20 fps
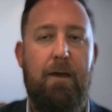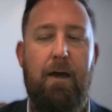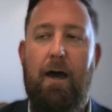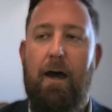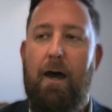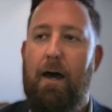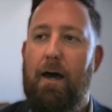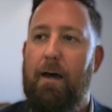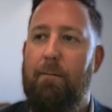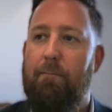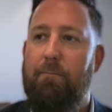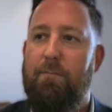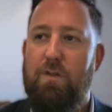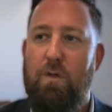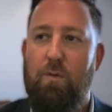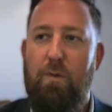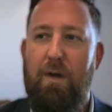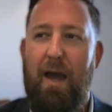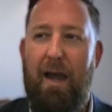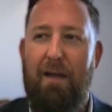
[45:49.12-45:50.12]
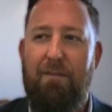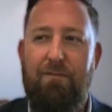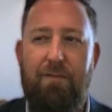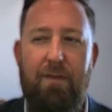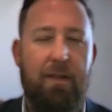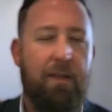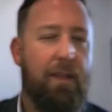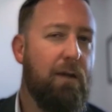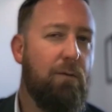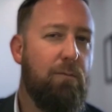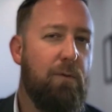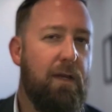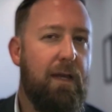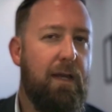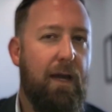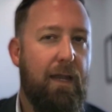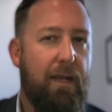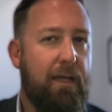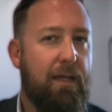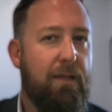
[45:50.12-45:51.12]
I feel like we
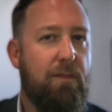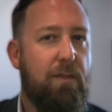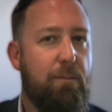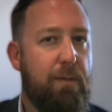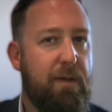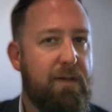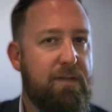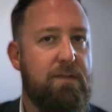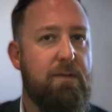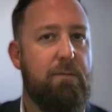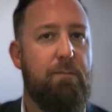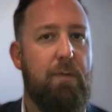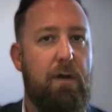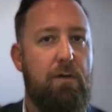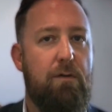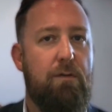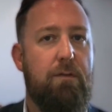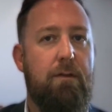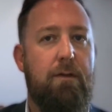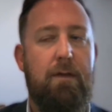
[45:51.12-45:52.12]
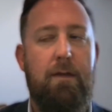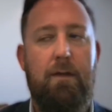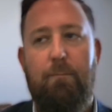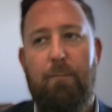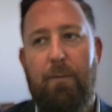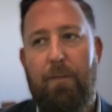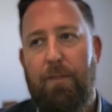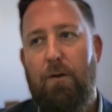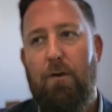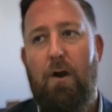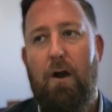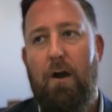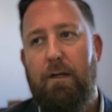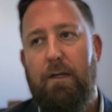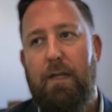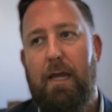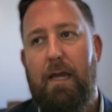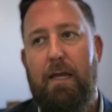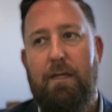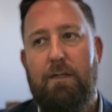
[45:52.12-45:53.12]
kind of get the best of both, but there are
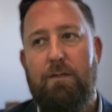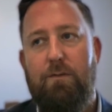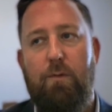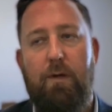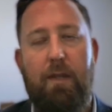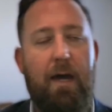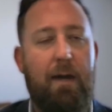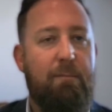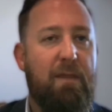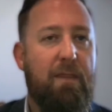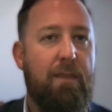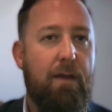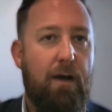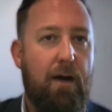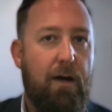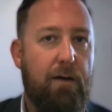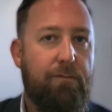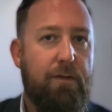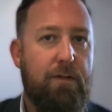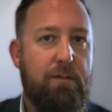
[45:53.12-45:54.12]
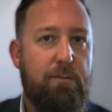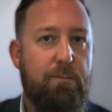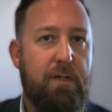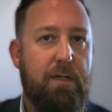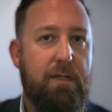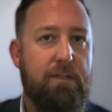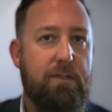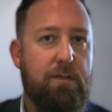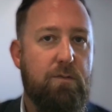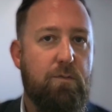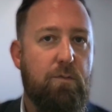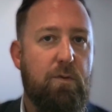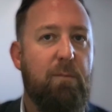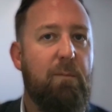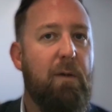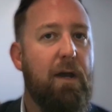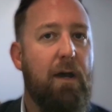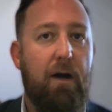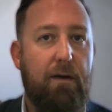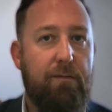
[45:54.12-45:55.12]
days when I'm in the office because it's one
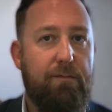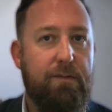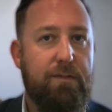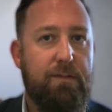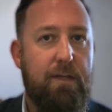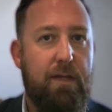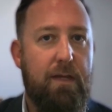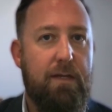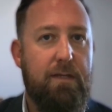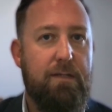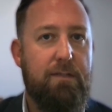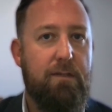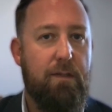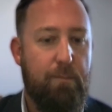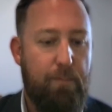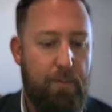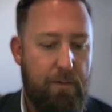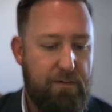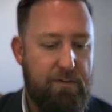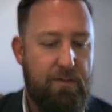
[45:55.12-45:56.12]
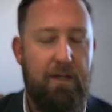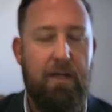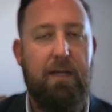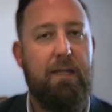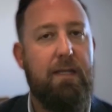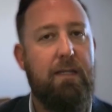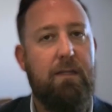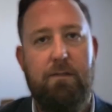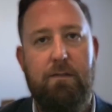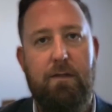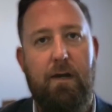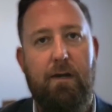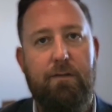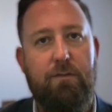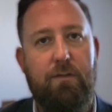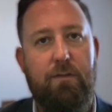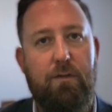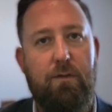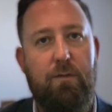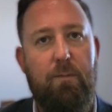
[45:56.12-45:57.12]
of my office days and the person I need to
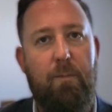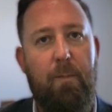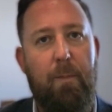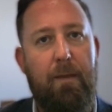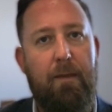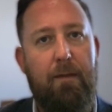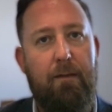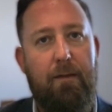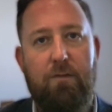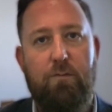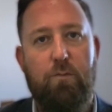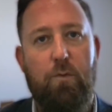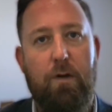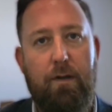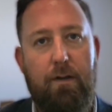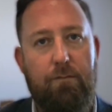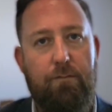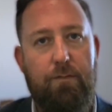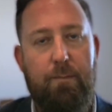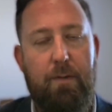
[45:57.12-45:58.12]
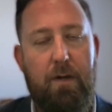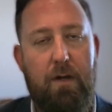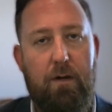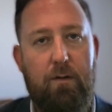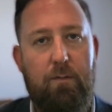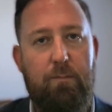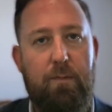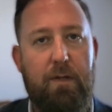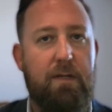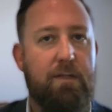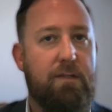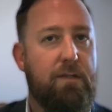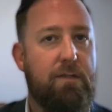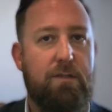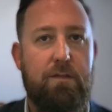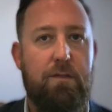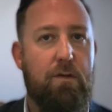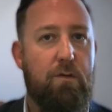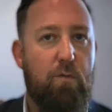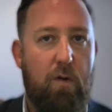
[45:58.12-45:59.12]
talk to is working from home because
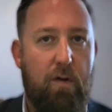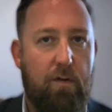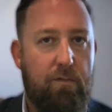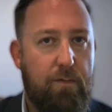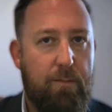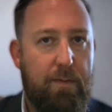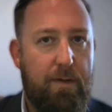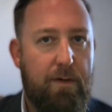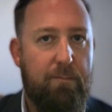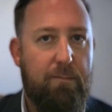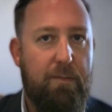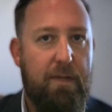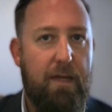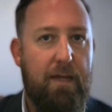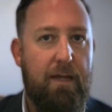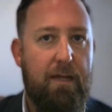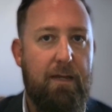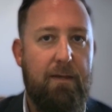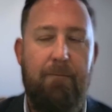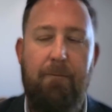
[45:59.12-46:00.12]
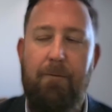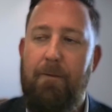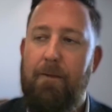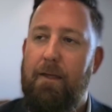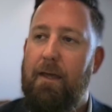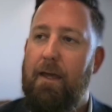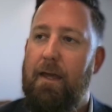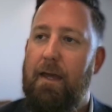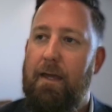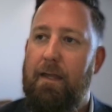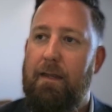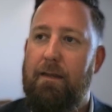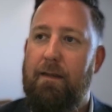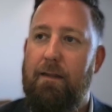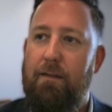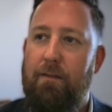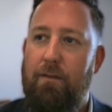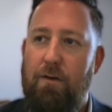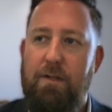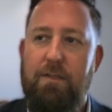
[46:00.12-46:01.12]
it's their work from home day.
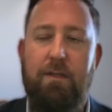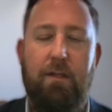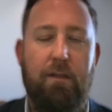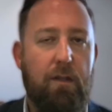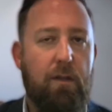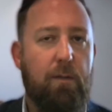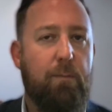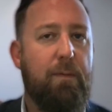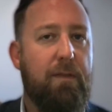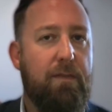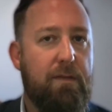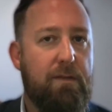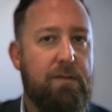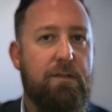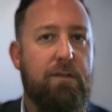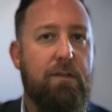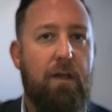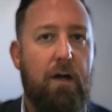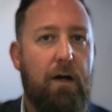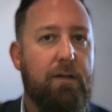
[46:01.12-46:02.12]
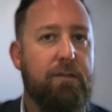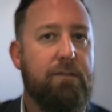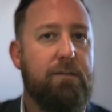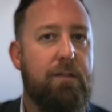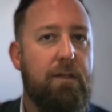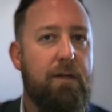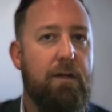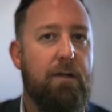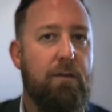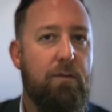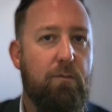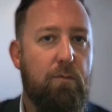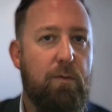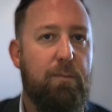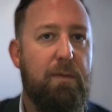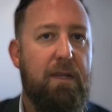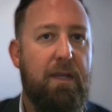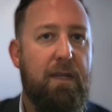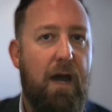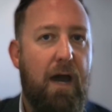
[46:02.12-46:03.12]
And there is a little bit that's lost there that
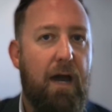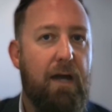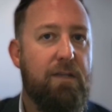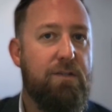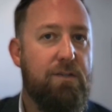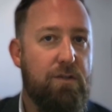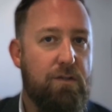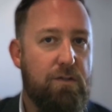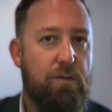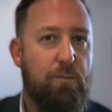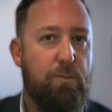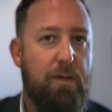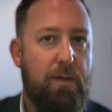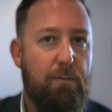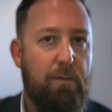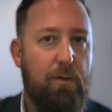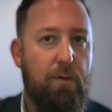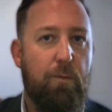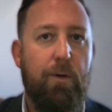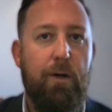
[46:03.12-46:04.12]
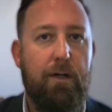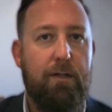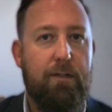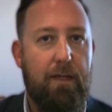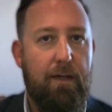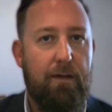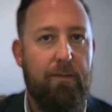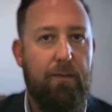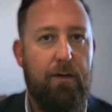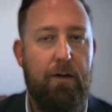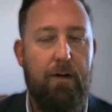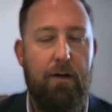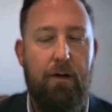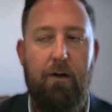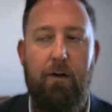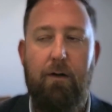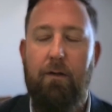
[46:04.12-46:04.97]
would be nice just to be able to walk down the hall.